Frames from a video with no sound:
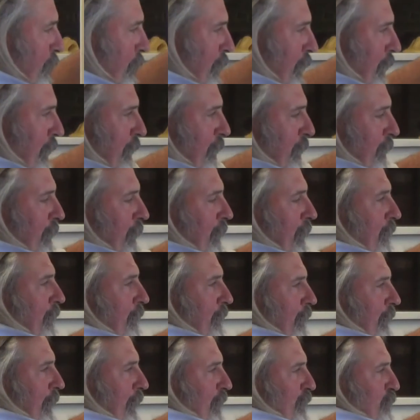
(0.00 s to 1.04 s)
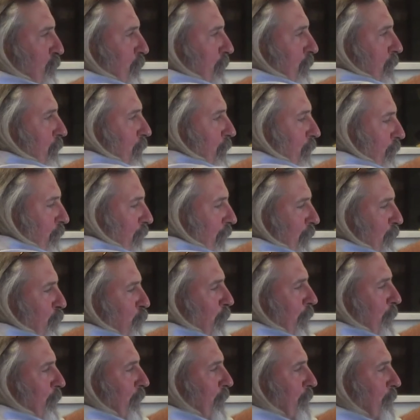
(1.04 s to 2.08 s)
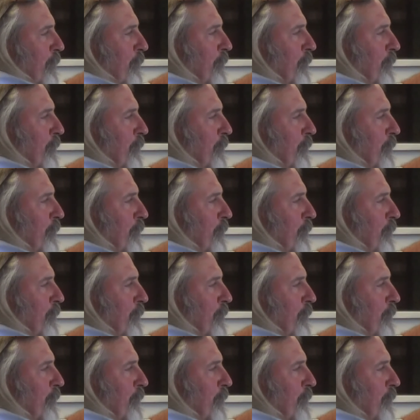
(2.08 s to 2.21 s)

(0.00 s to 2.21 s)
the head of the hospital. Five women